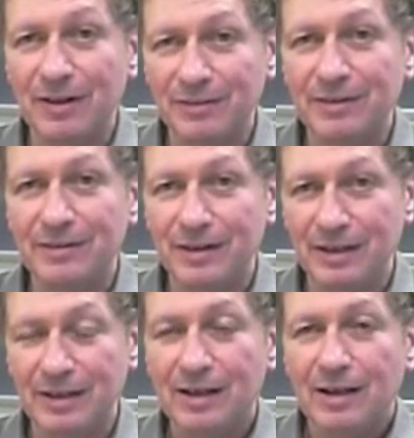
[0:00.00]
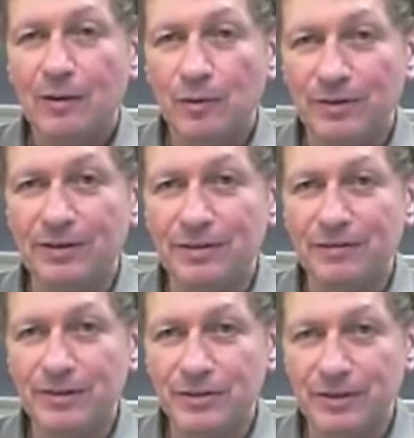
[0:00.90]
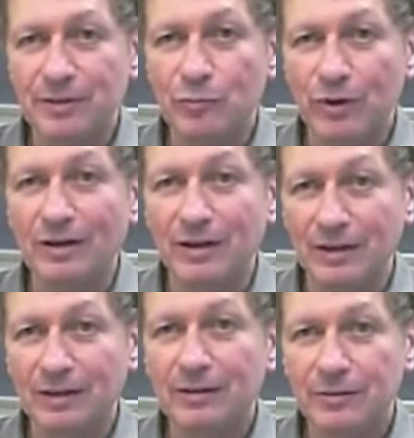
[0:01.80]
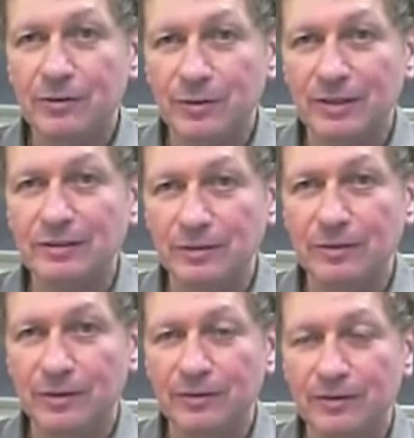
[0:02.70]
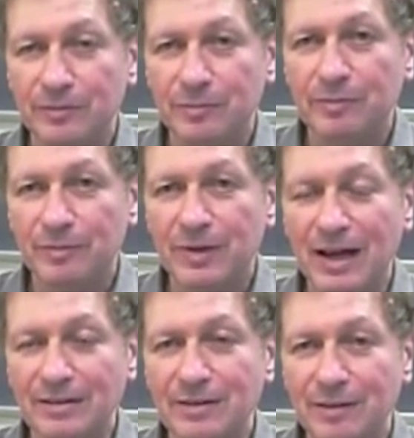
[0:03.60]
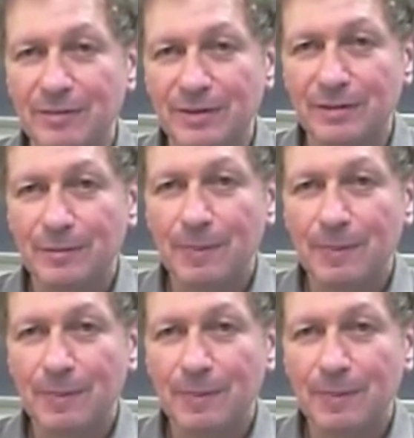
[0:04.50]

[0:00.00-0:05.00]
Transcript: Plasticity was a sufficient umbrella to include those concepts.